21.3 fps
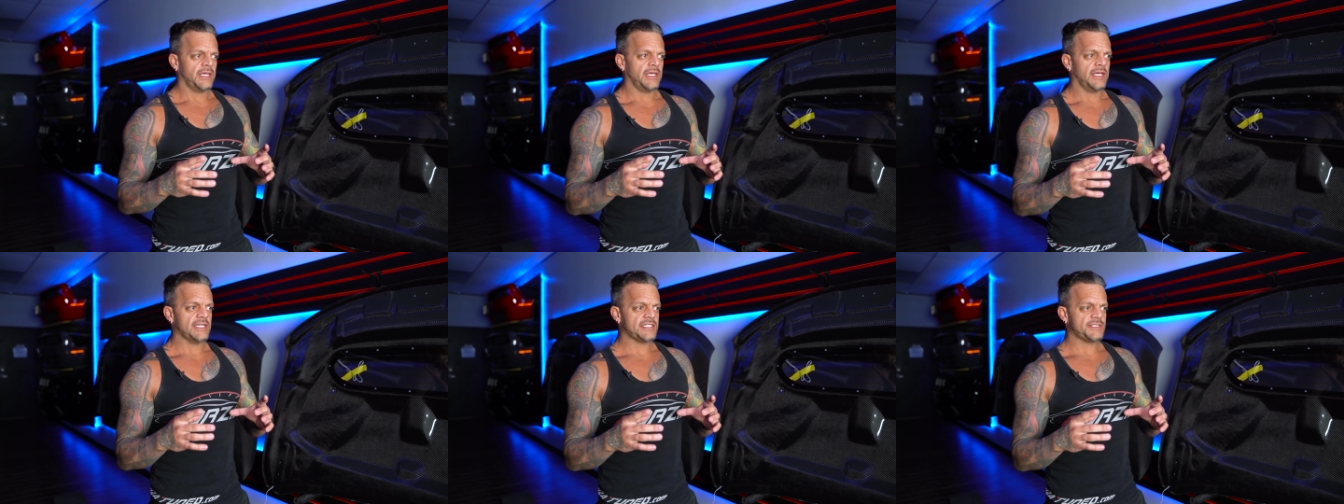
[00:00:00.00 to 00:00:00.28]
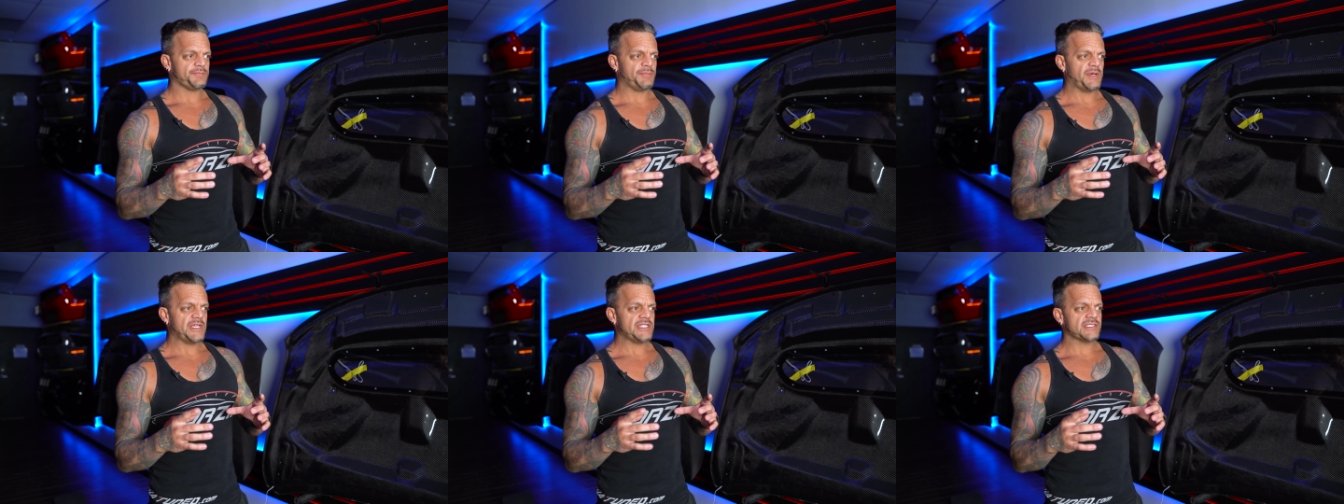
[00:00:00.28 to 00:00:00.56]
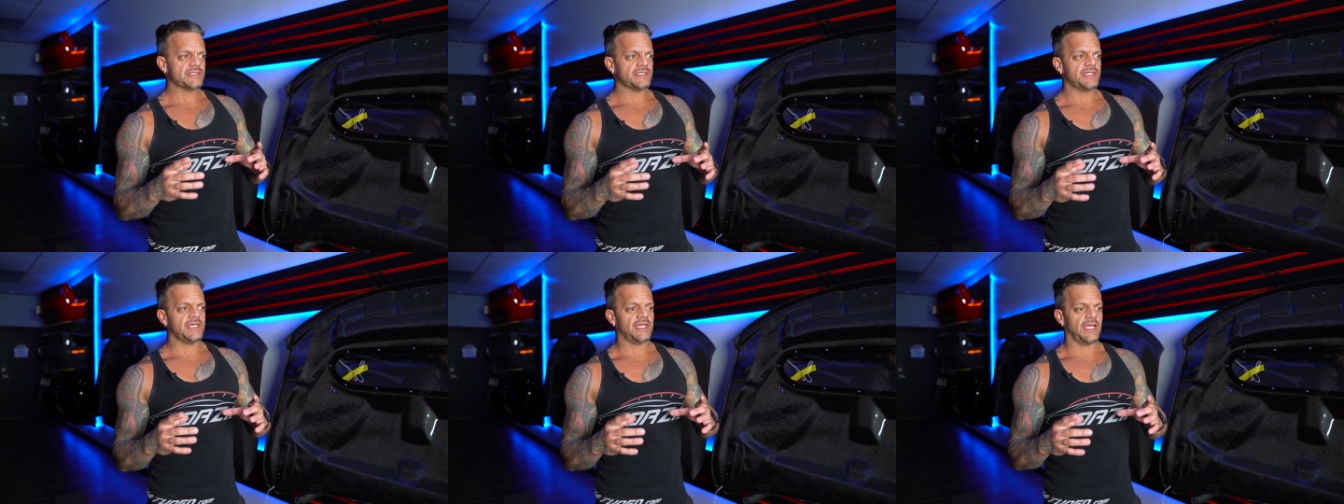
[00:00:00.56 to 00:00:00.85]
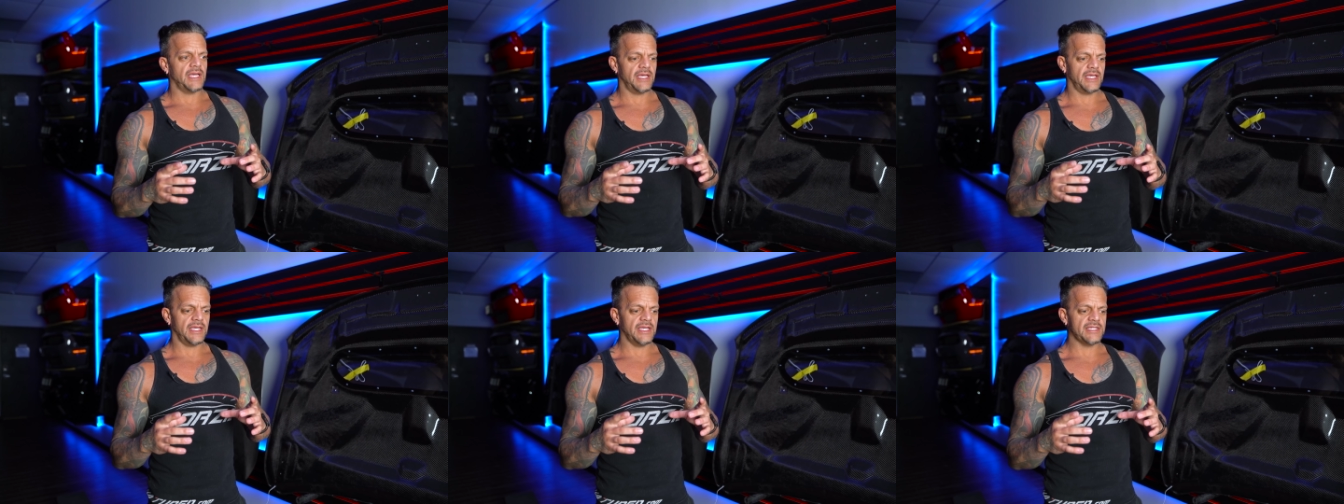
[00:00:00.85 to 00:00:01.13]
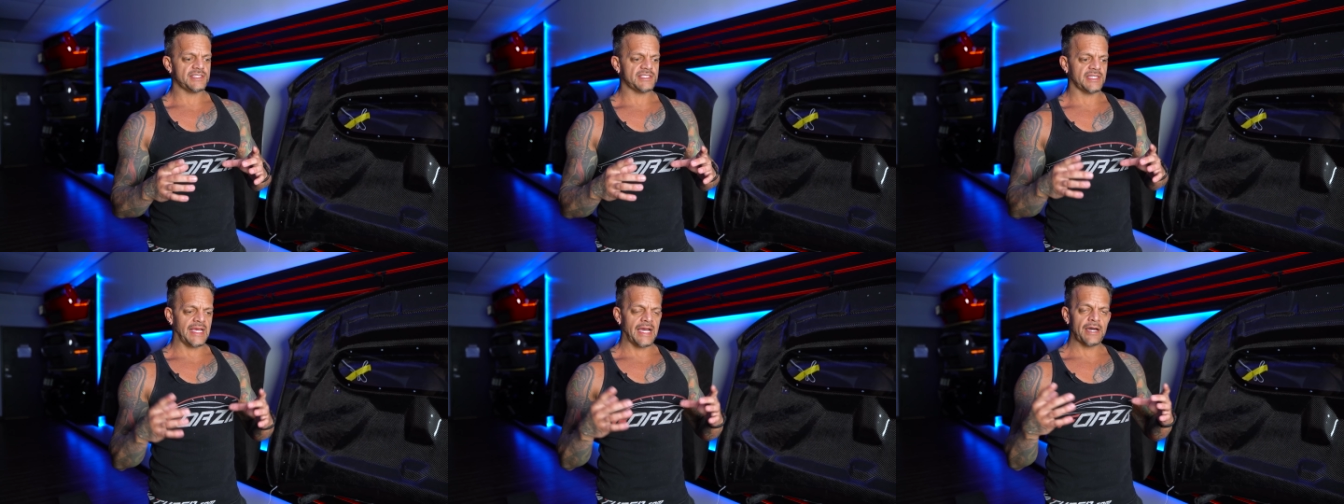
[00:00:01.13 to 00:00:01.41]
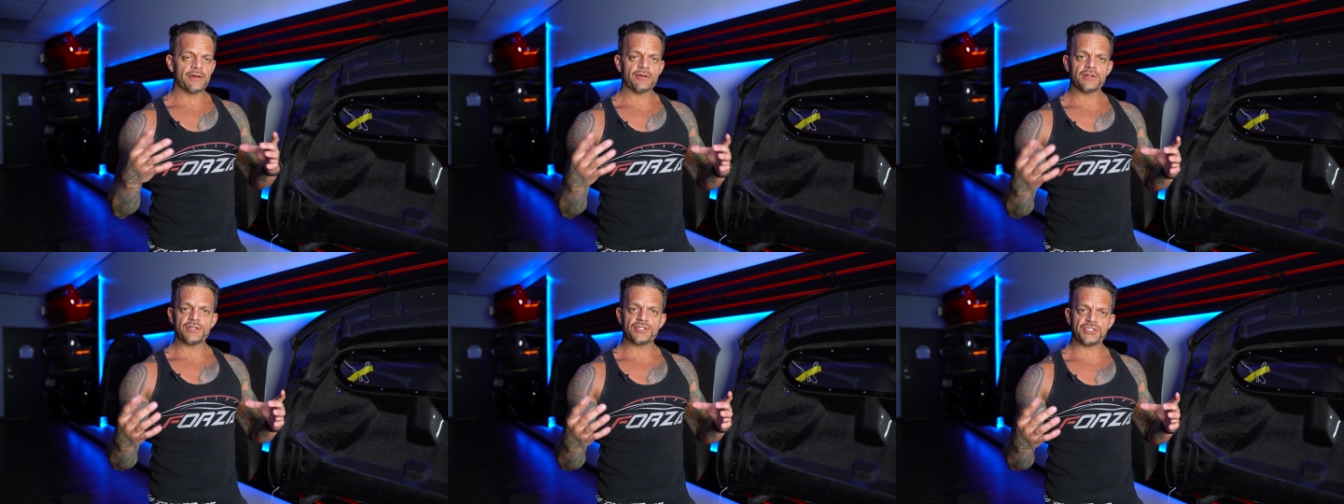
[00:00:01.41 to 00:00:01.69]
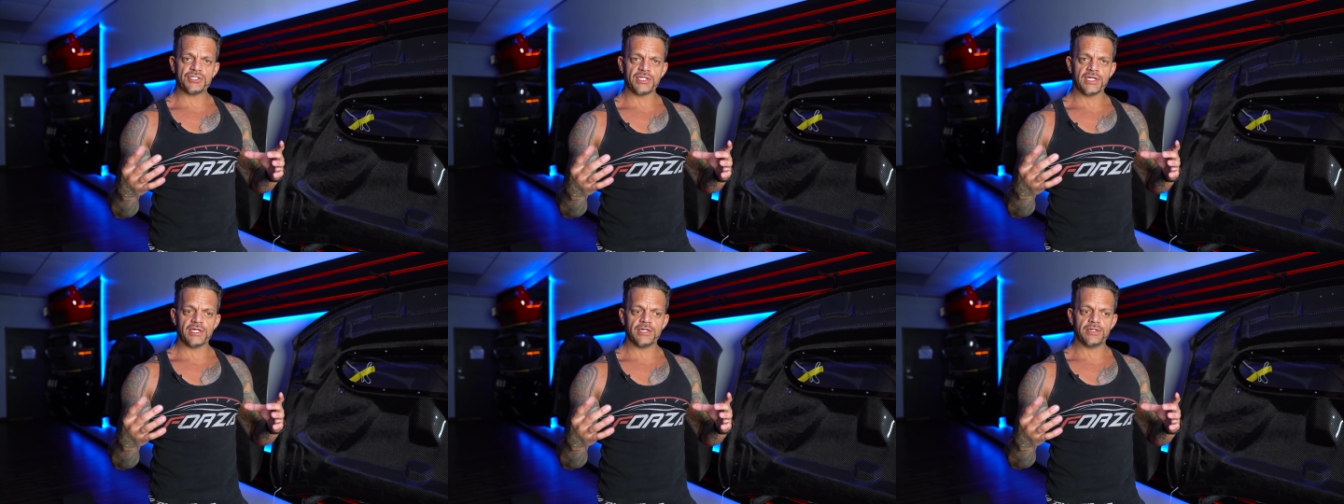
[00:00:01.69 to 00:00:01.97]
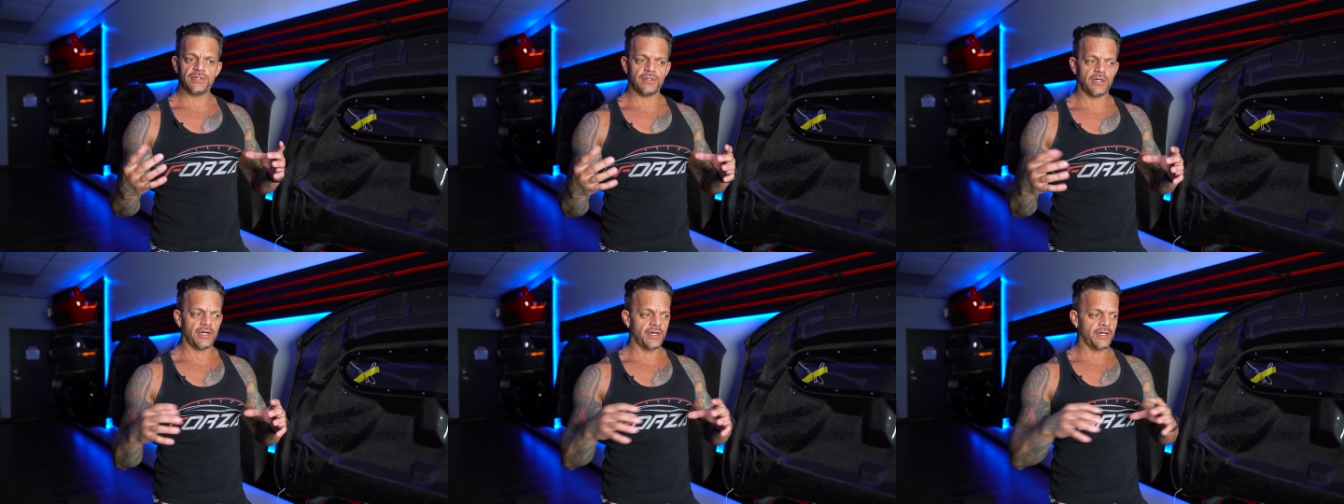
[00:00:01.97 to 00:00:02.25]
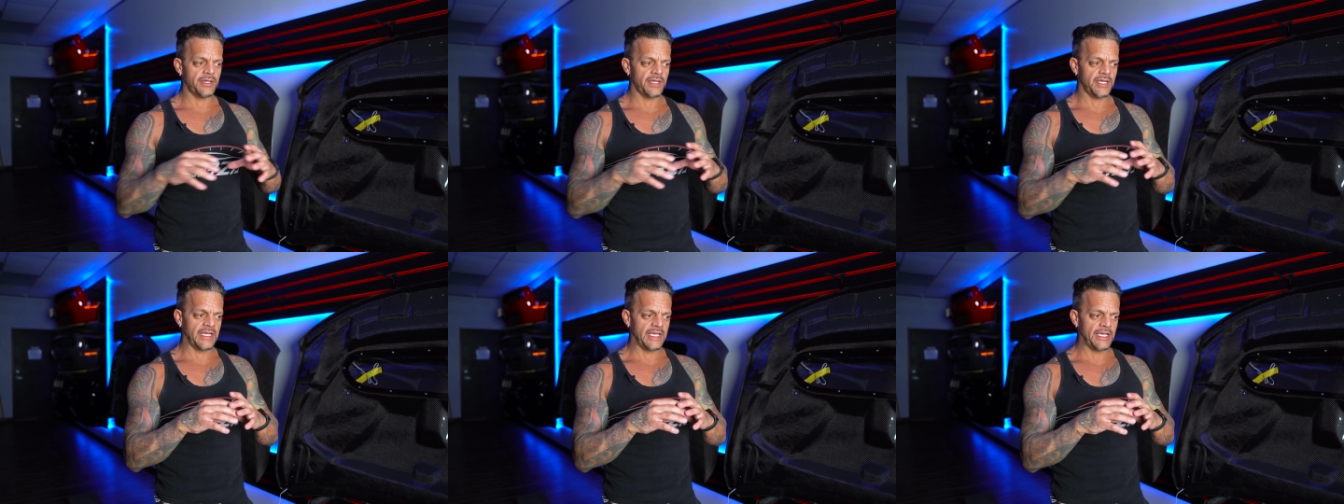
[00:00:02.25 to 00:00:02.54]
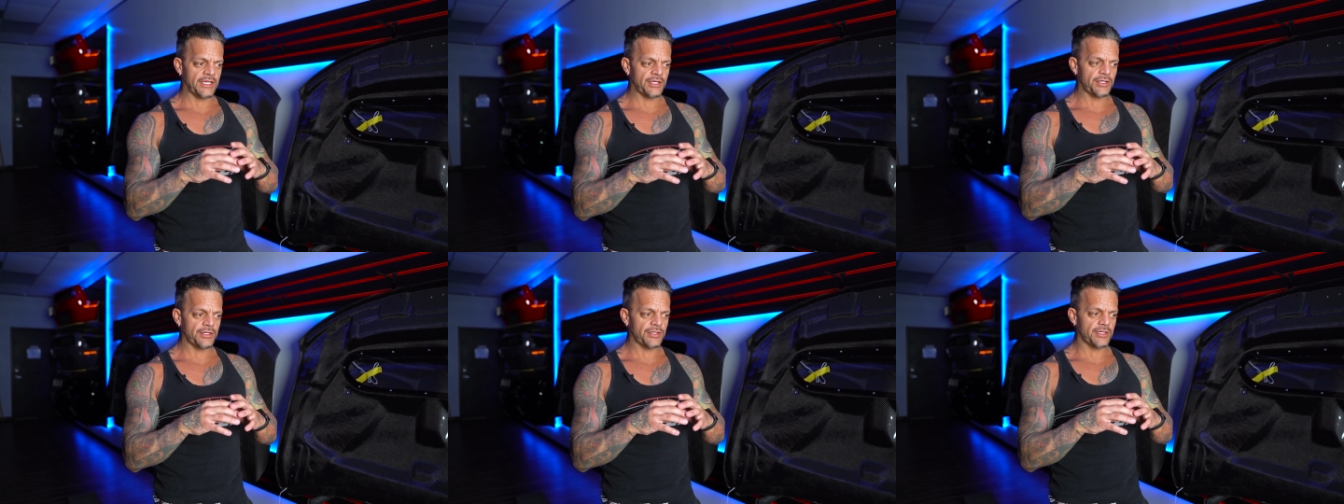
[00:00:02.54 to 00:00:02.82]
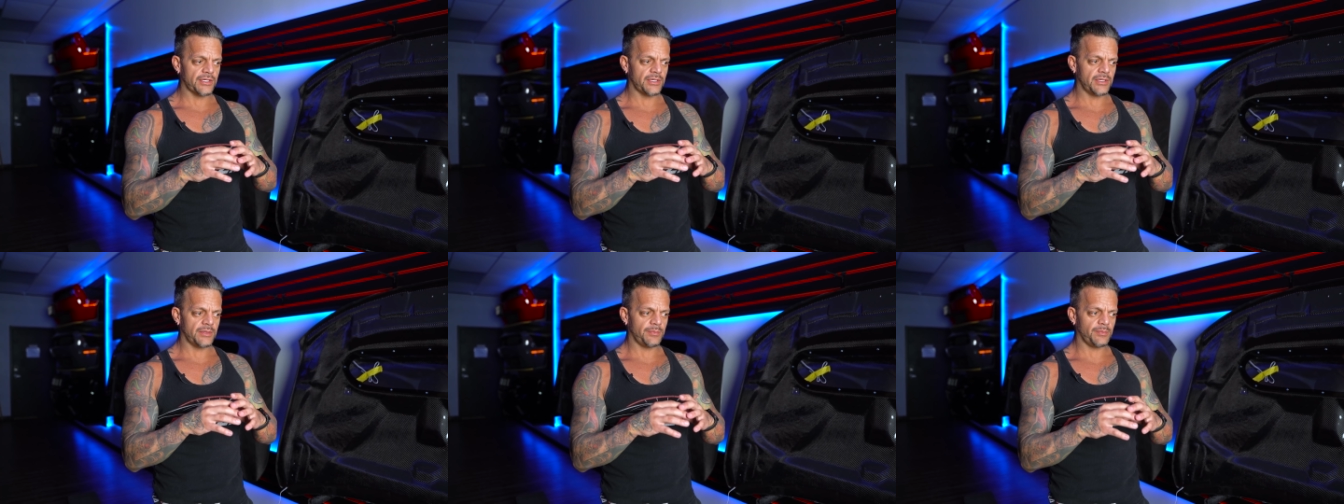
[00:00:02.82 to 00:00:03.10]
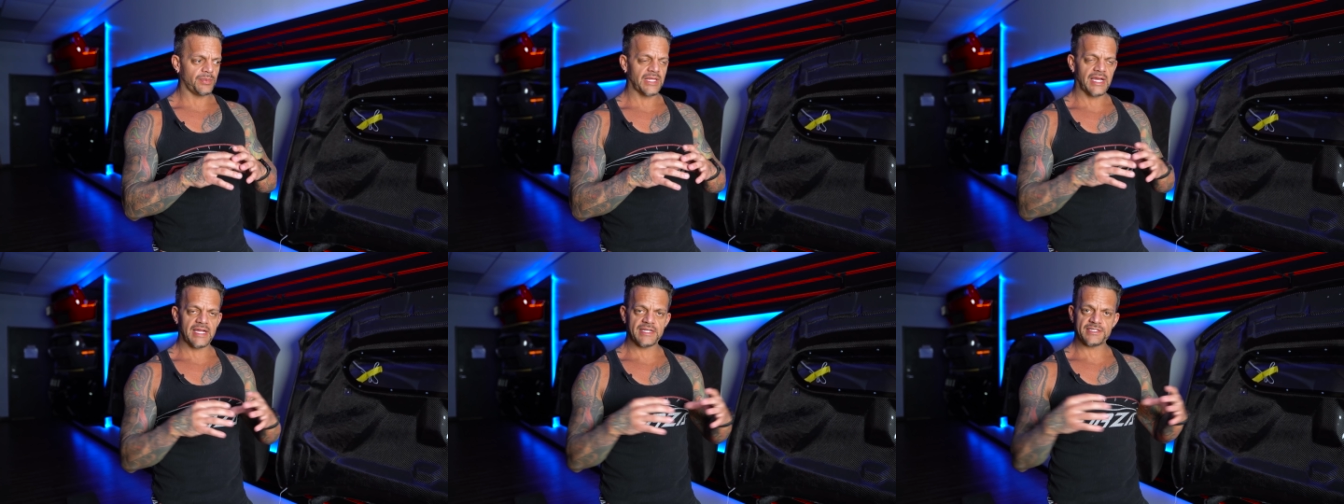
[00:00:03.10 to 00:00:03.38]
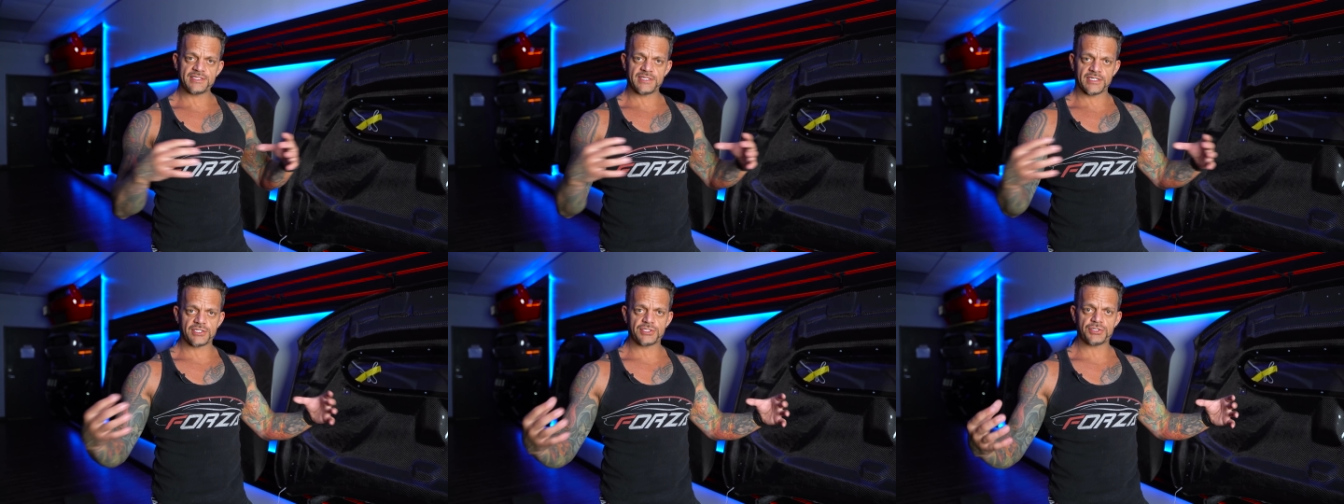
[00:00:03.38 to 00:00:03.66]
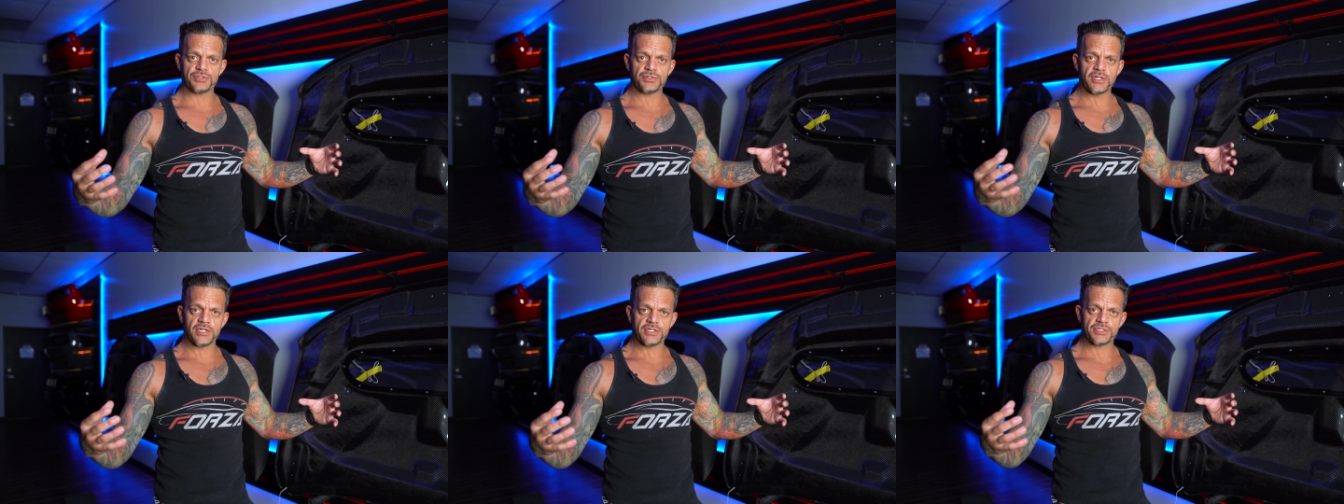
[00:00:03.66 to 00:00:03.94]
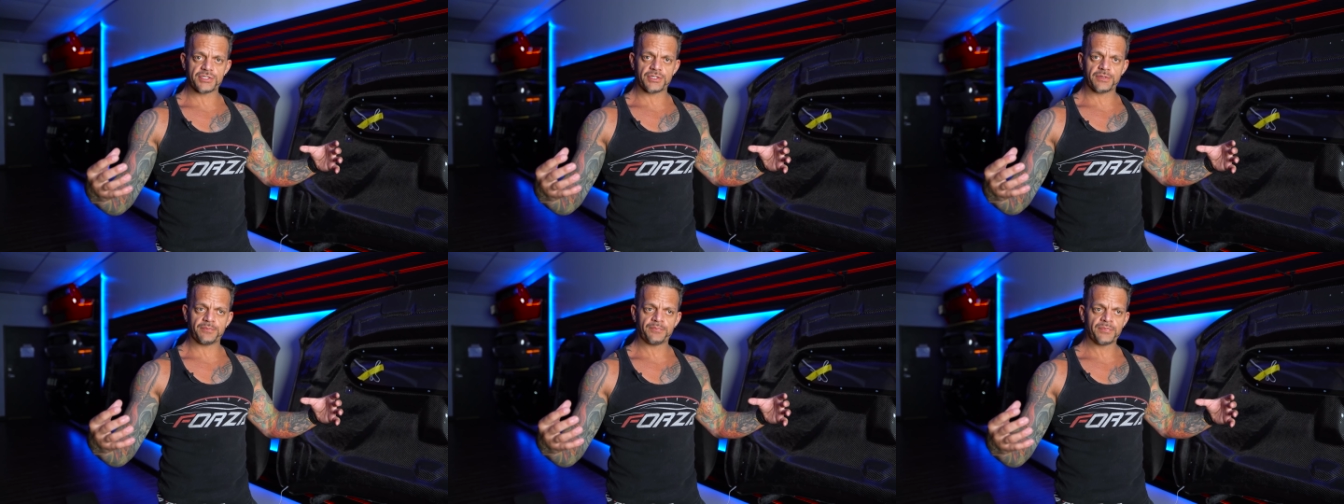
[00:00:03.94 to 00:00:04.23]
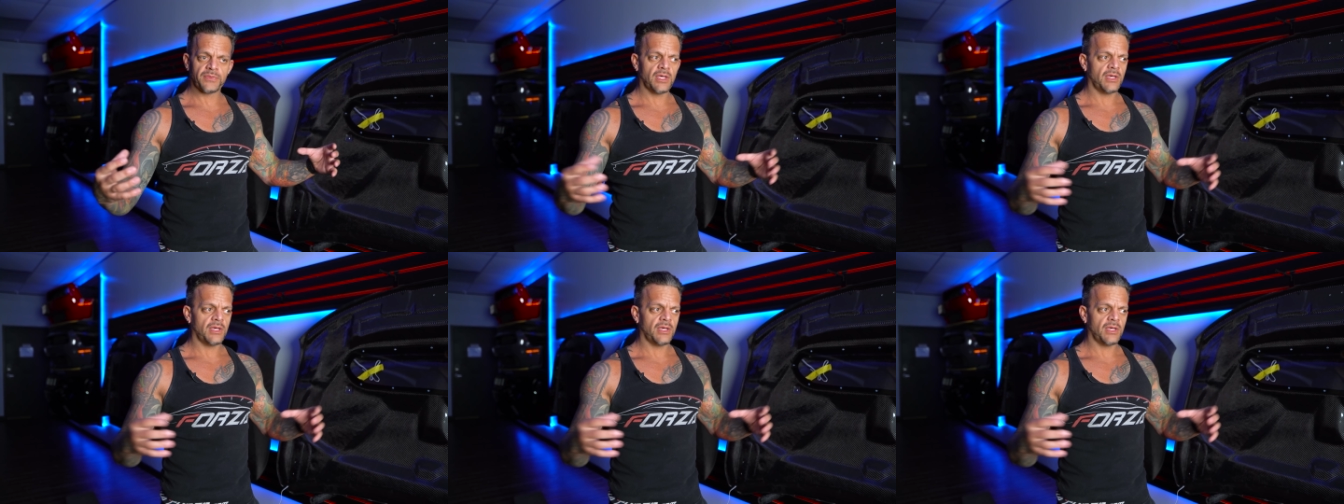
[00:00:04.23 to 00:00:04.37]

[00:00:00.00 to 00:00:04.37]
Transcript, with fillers: it's basically, it's an outer shell on an inner plastic structure.